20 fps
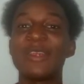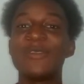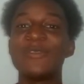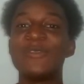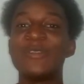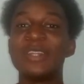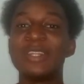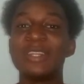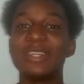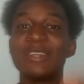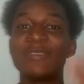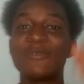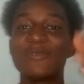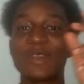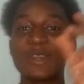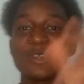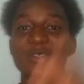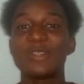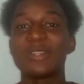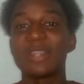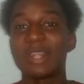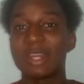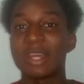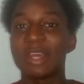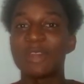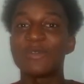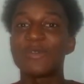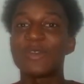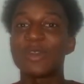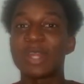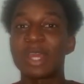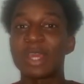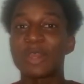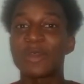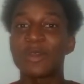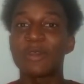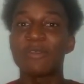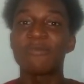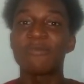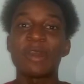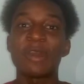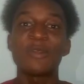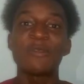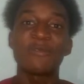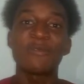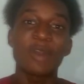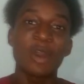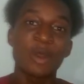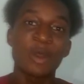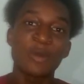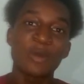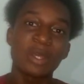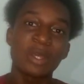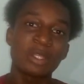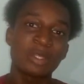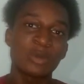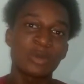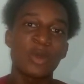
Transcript: using an Android and you're a of iOS,